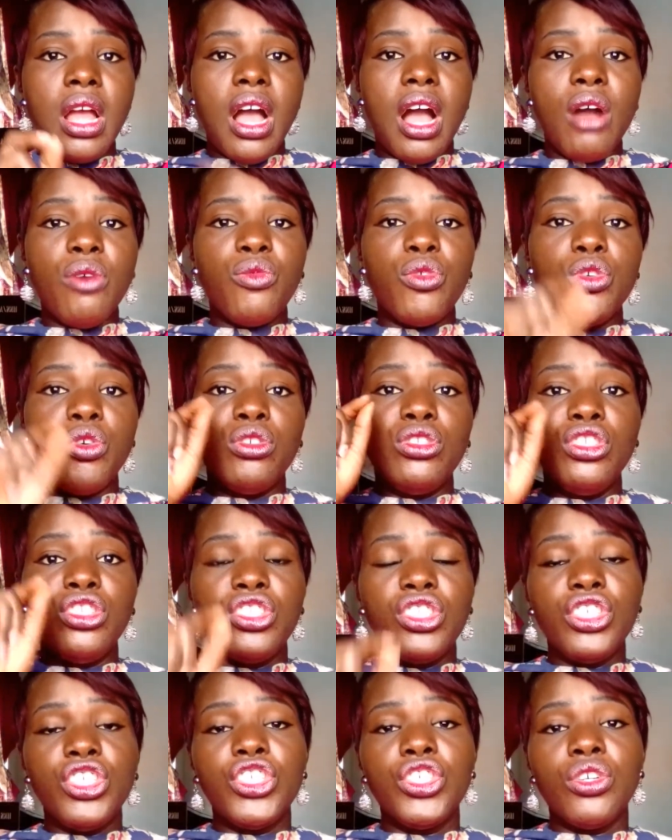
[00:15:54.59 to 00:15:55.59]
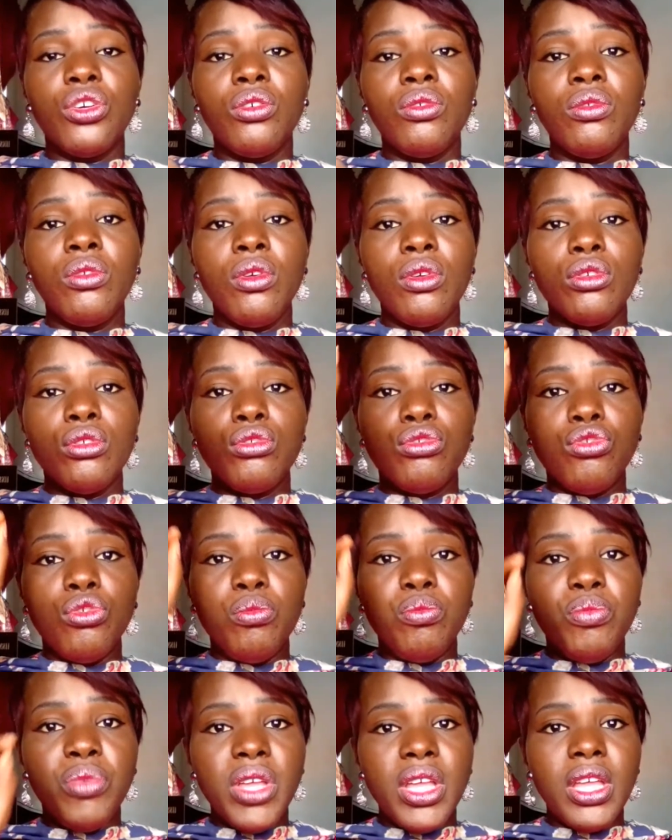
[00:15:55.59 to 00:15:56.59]
and for your decision
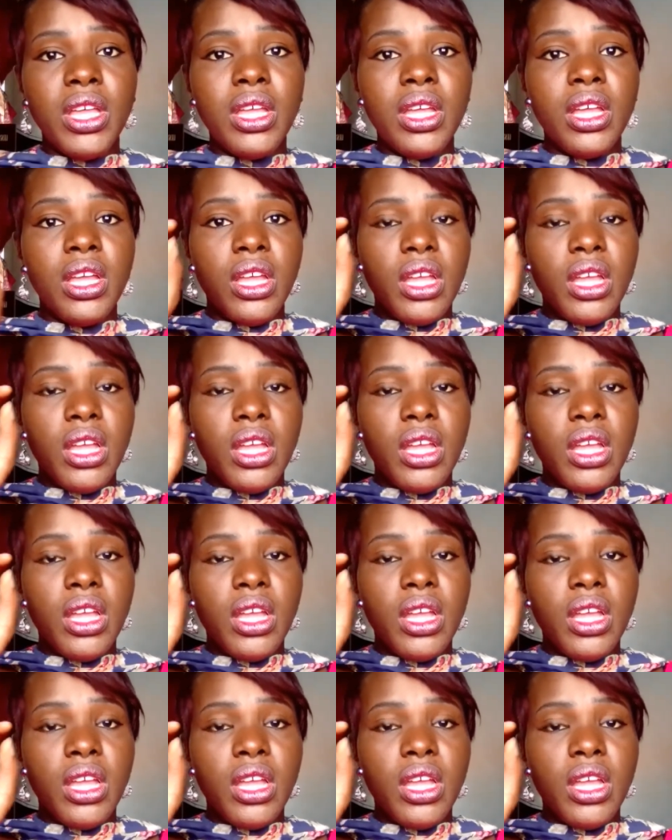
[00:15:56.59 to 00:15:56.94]
to be